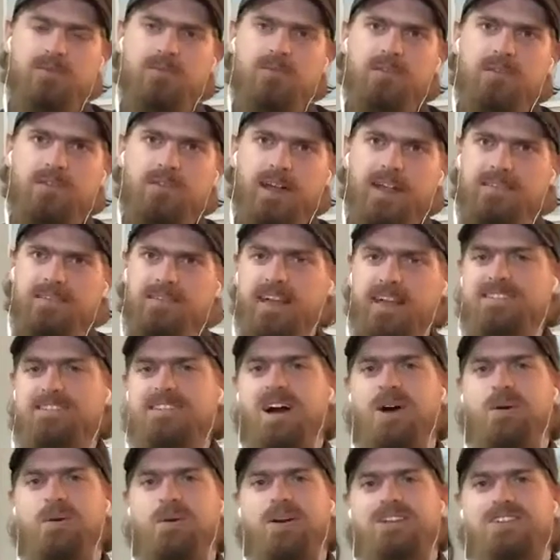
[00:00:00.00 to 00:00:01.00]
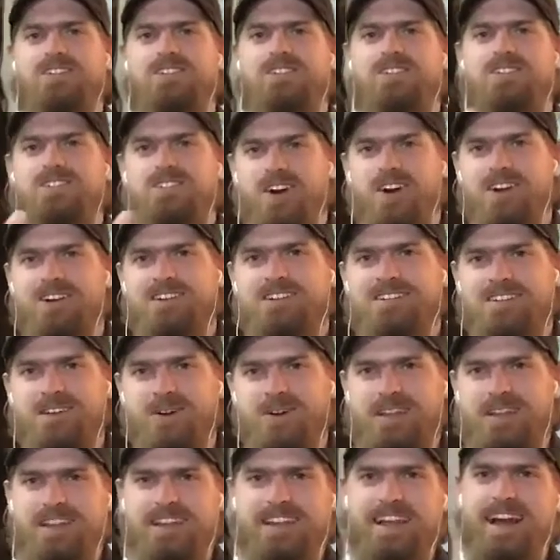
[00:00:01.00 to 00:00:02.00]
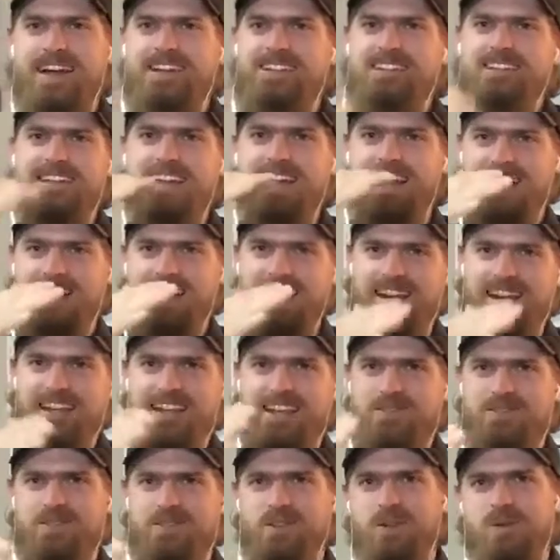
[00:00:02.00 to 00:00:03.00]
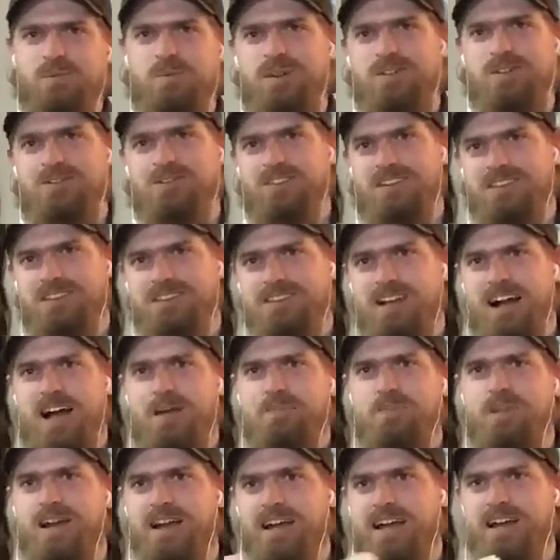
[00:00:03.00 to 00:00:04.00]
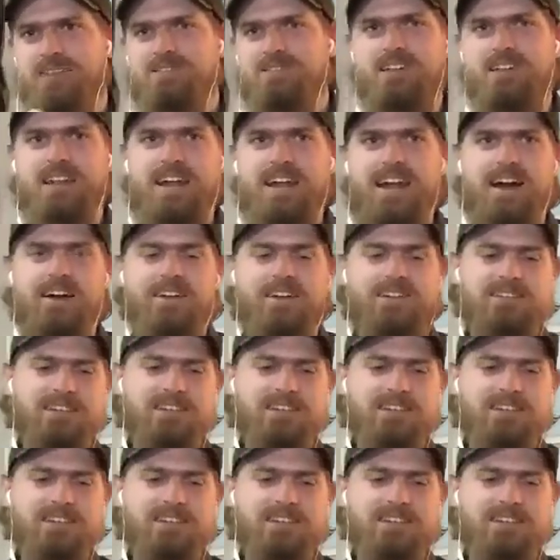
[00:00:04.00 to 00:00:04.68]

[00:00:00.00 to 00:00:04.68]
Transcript: that's not where it starts, though. It actually kind of gives a little bit of a timeline, kind of a layout.